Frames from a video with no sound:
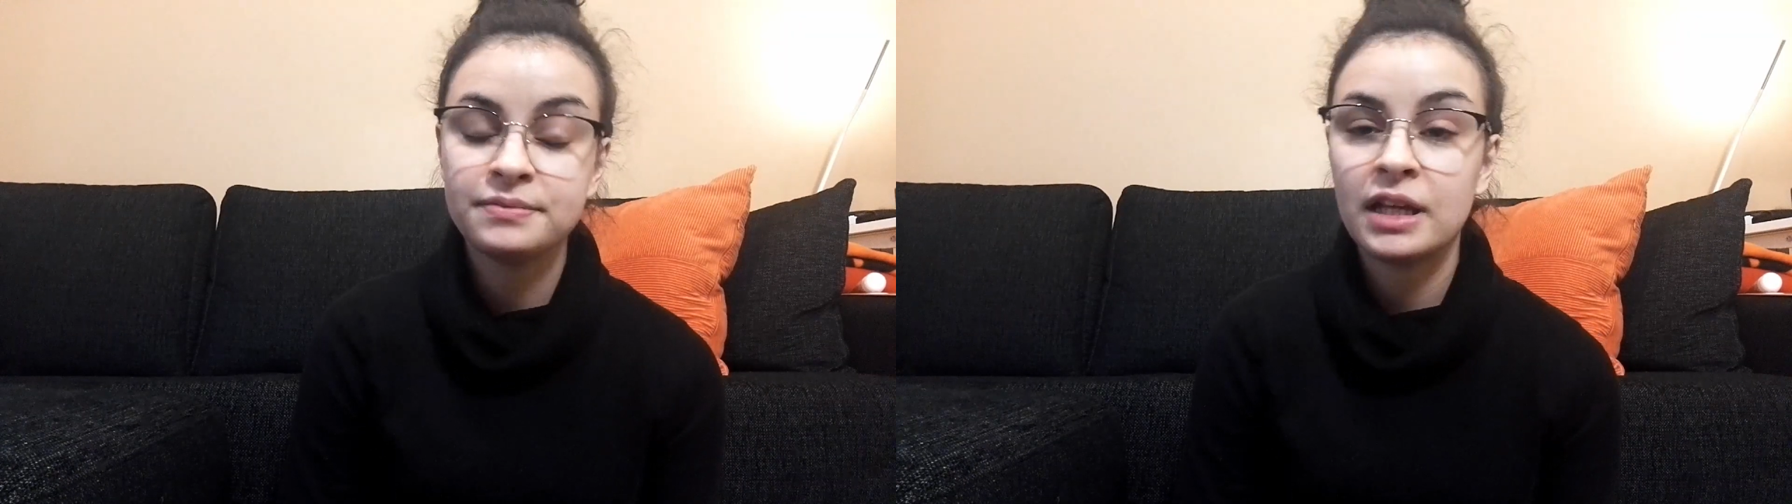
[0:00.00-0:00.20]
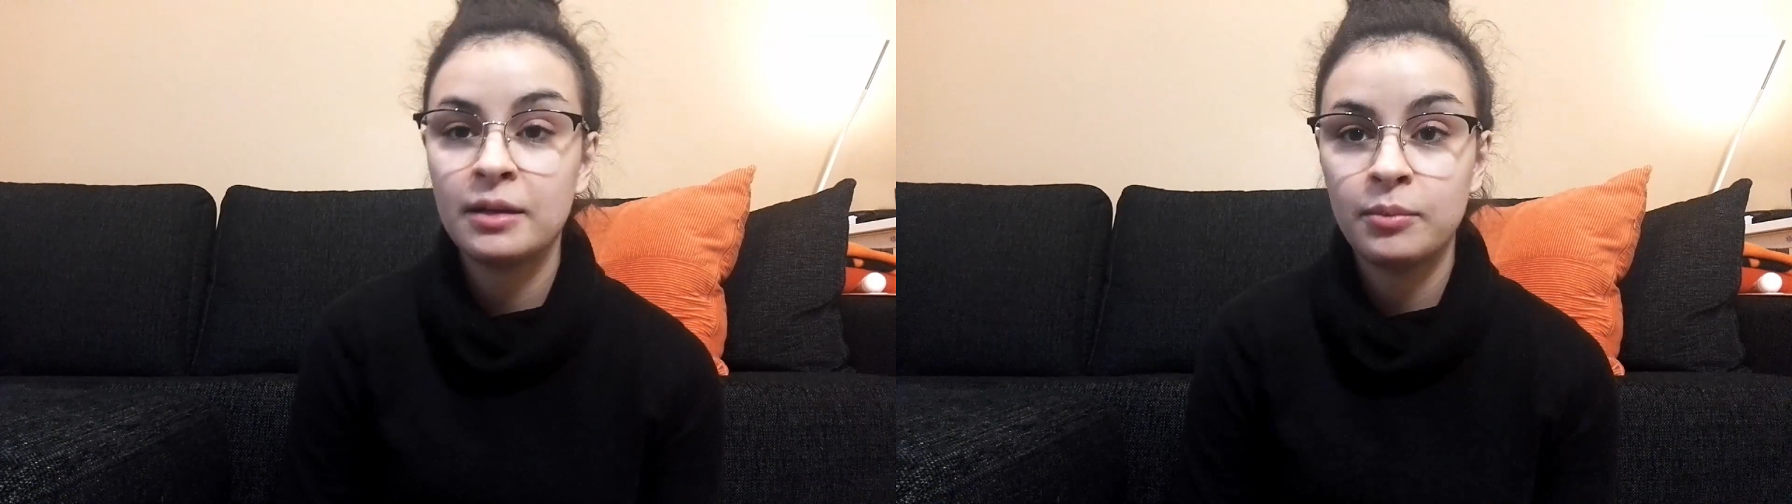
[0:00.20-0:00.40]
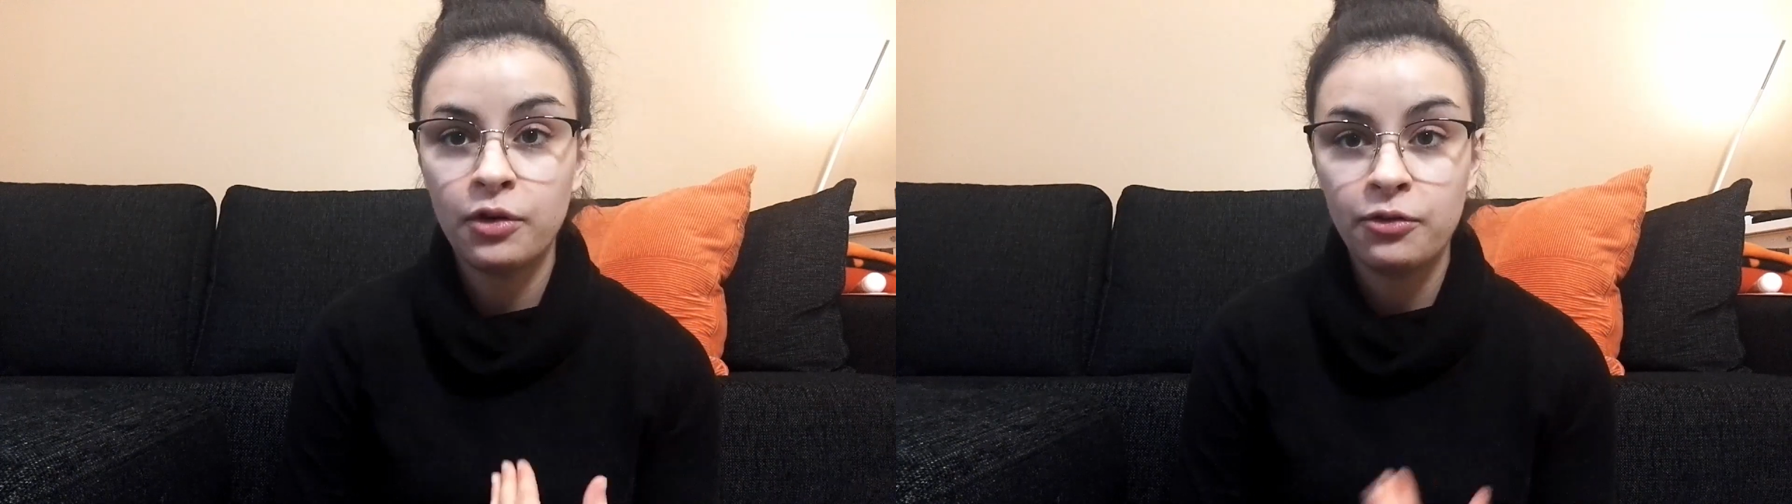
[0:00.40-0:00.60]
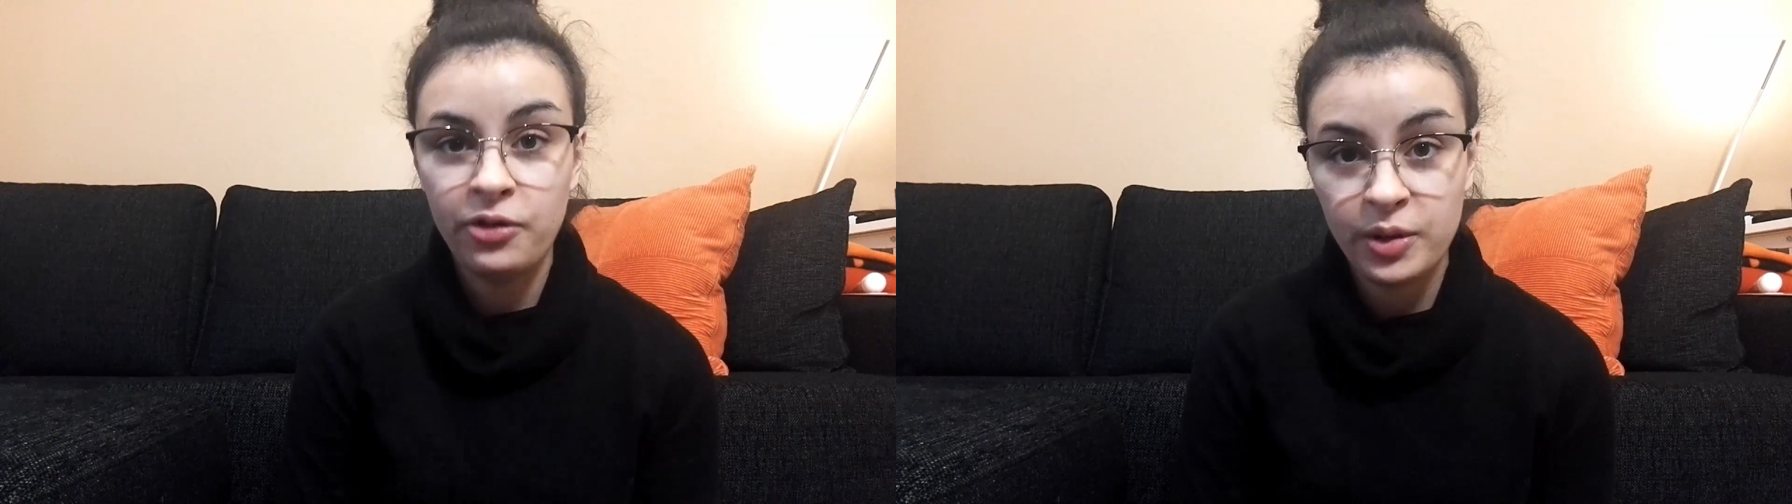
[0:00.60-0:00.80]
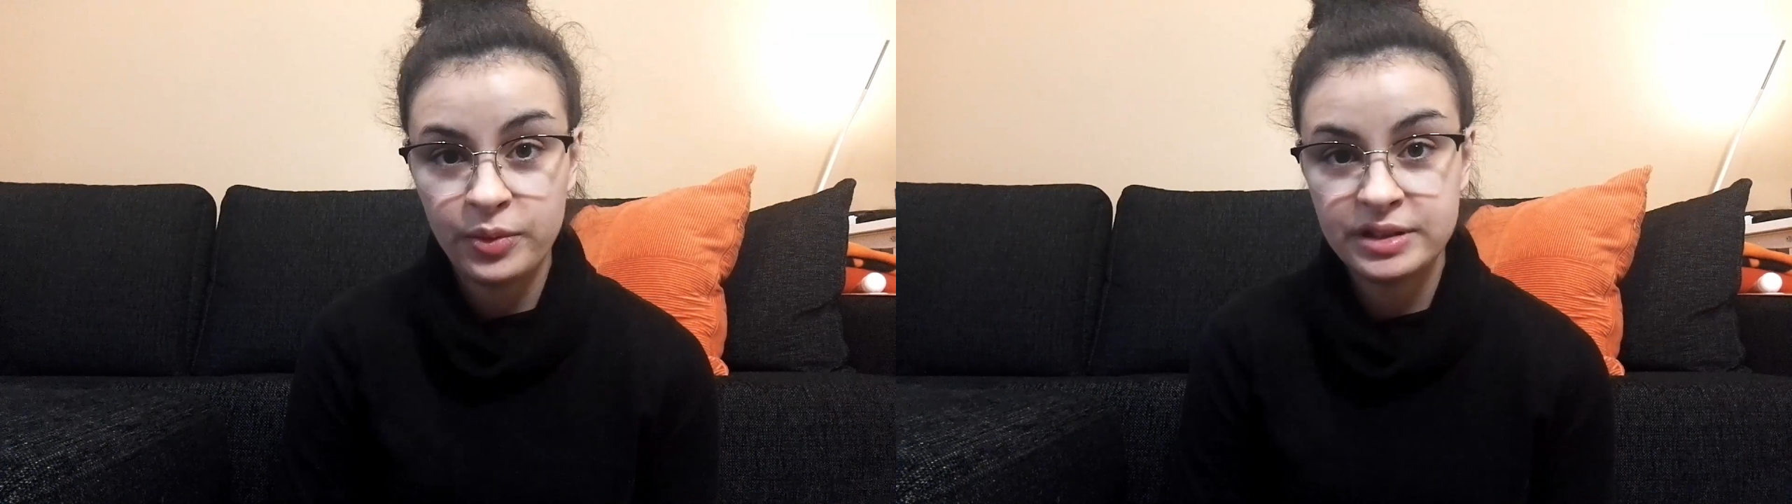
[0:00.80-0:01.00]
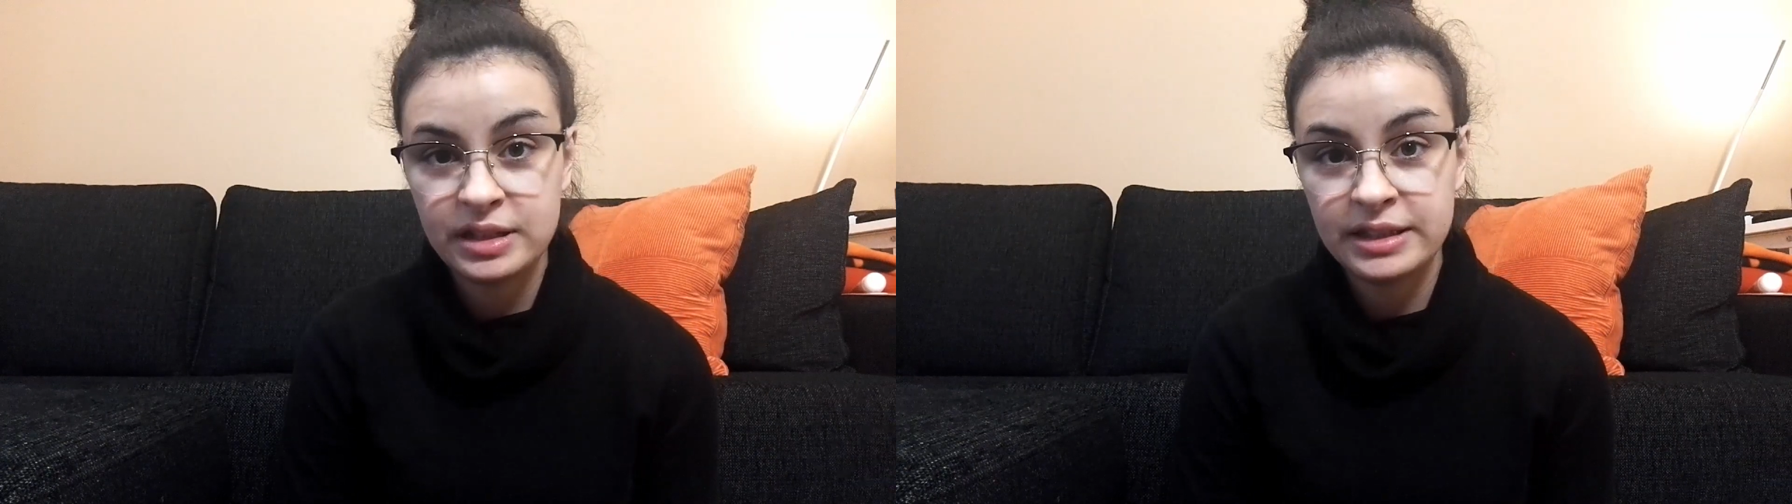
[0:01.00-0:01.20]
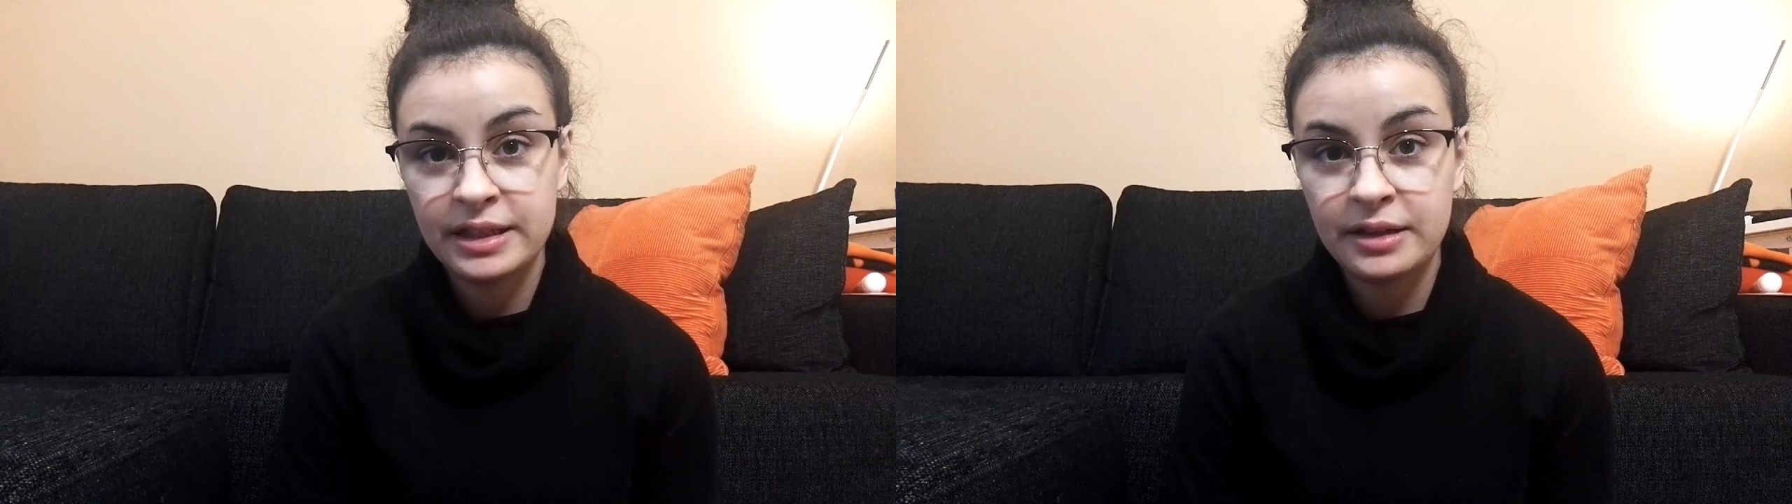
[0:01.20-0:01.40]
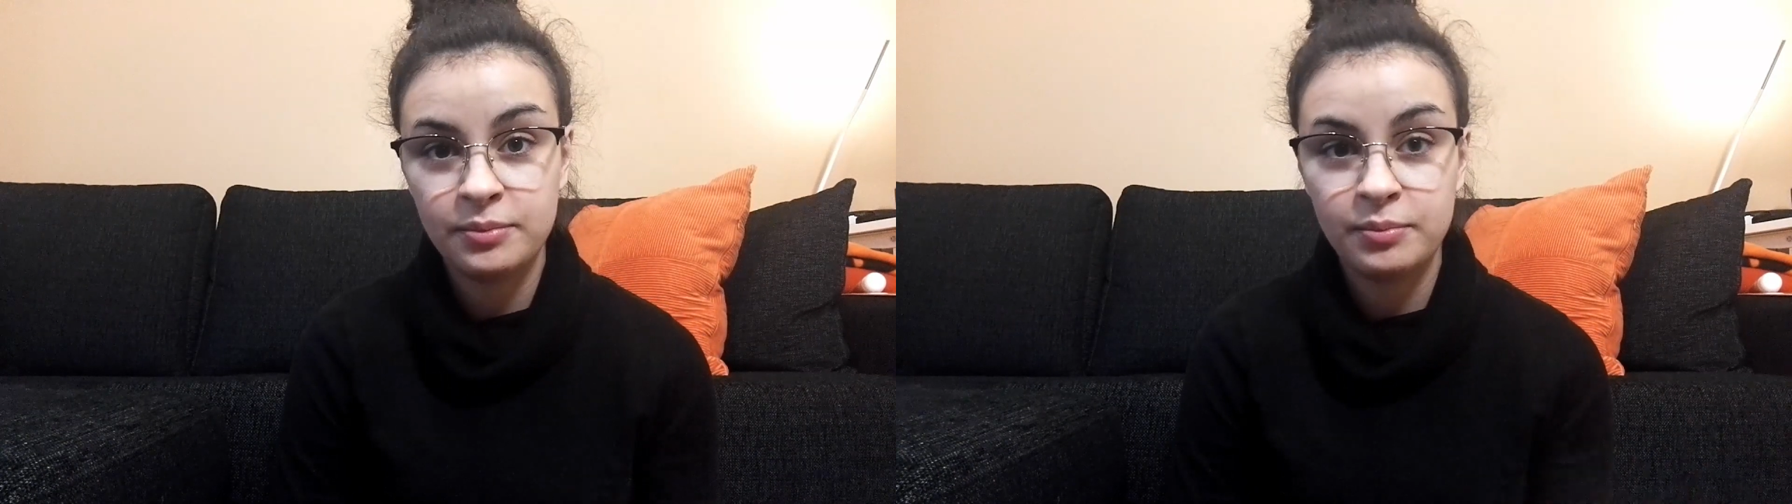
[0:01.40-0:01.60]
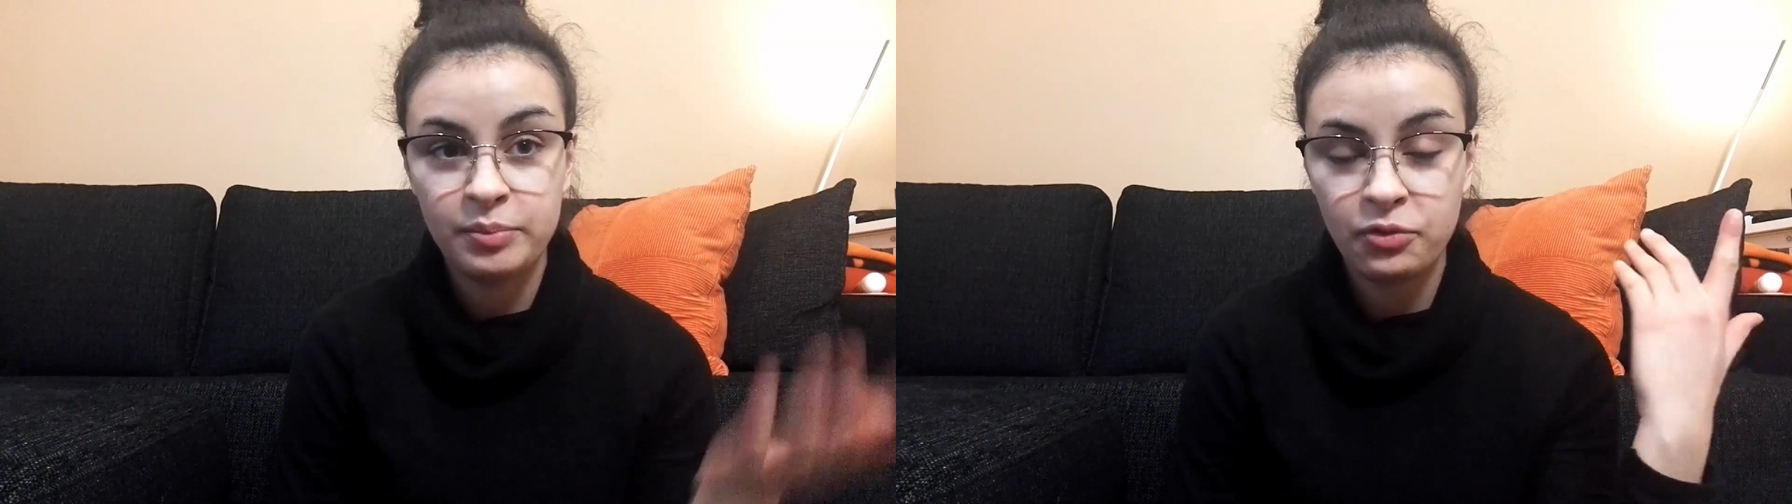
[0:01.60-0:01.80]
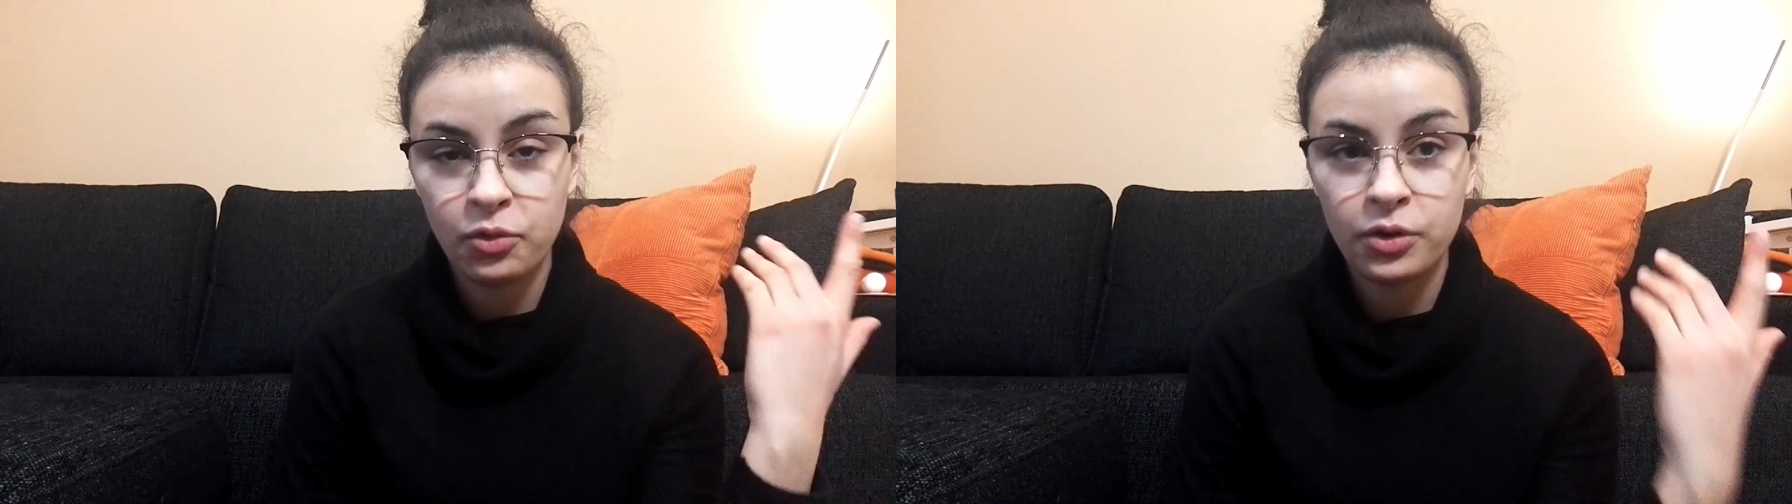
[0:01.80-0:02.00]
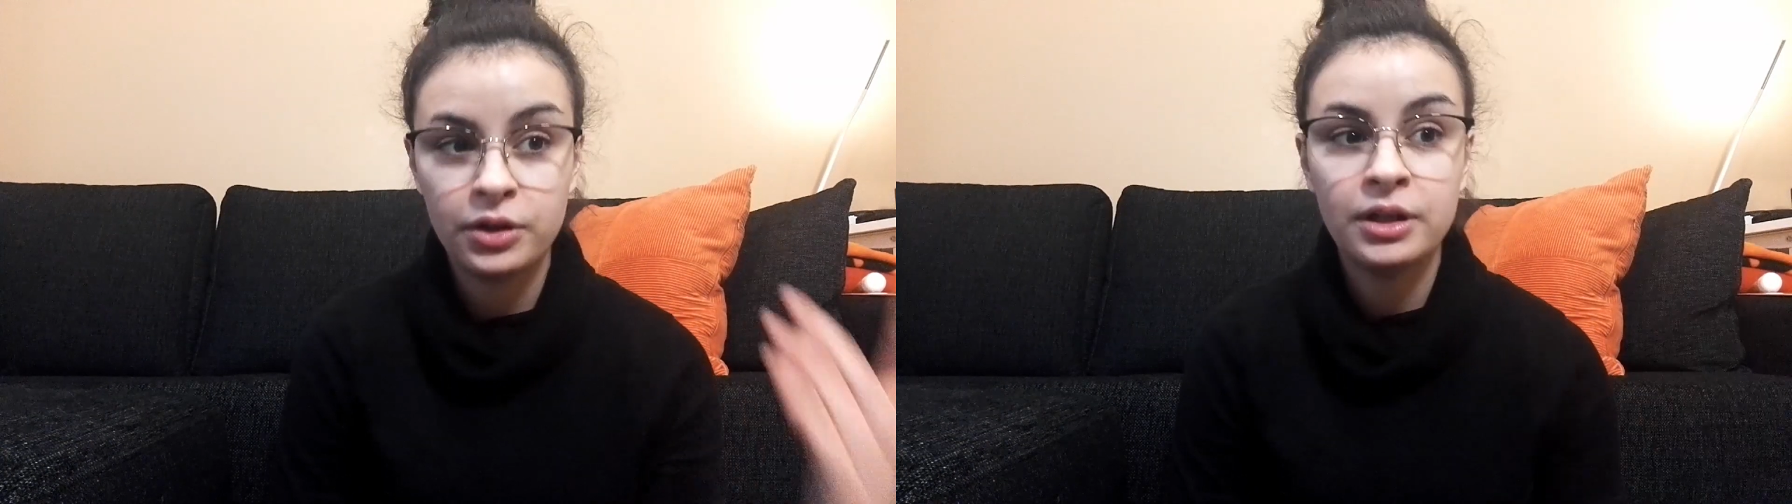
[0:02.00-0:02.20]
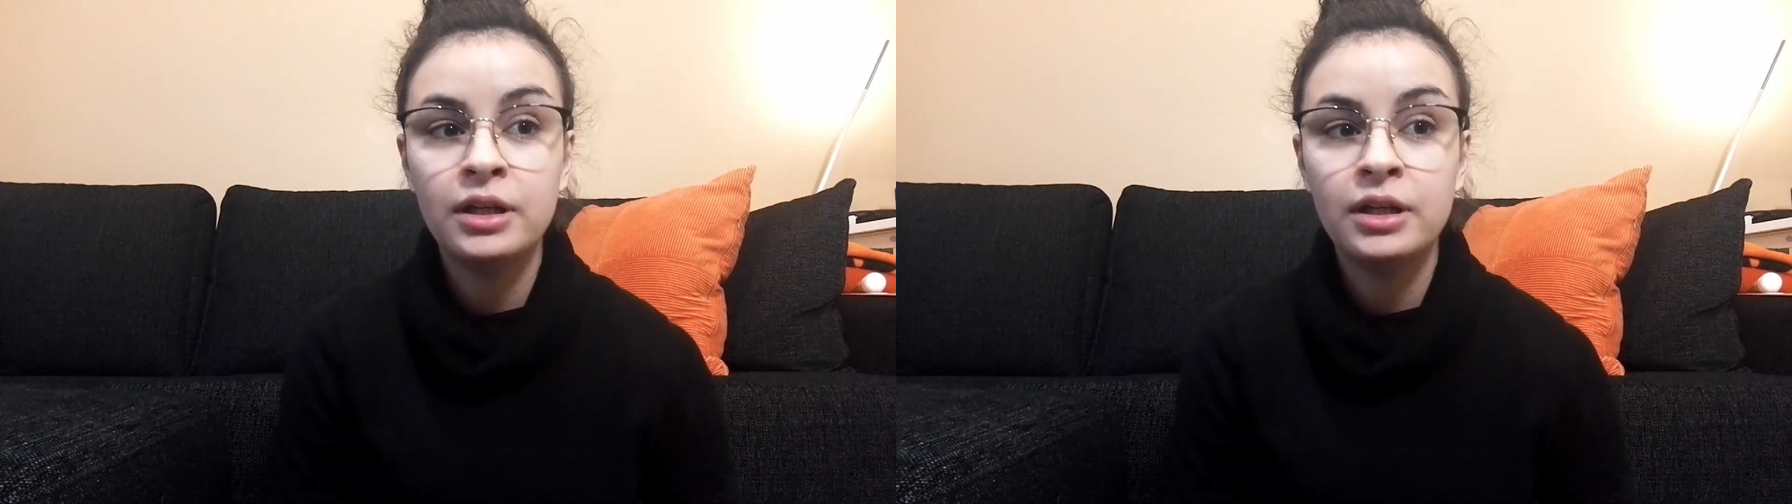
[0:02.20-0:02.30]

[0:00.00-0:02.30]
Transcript: and more frequently than before.